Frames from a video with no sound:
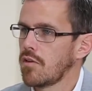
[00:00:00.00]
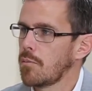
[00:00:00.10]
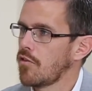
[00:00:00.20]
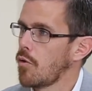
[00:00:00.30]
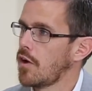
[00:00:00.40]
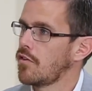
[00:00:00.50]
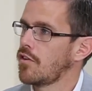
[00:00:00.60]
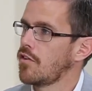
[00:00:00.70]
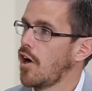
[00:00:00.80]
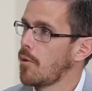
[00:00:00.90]
bit of a
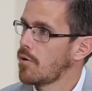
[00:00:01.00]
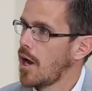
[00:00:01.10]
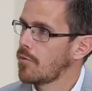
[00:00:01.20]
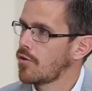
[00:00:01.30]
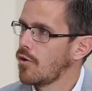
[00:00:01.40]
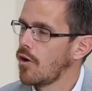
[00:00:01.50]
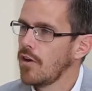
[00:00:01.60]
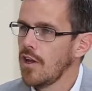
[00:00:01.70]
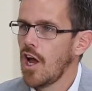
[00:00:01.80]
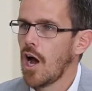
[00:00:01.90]
waste of time perhaps, or
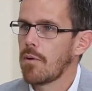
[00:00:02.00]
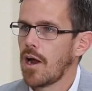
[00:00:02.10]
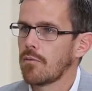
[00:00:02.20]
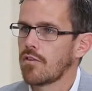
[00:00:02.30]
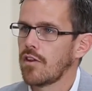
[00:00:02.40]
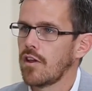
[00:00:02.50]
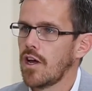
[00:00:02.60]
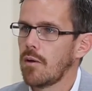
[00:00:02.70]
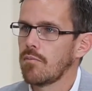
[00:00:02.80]
perhaps that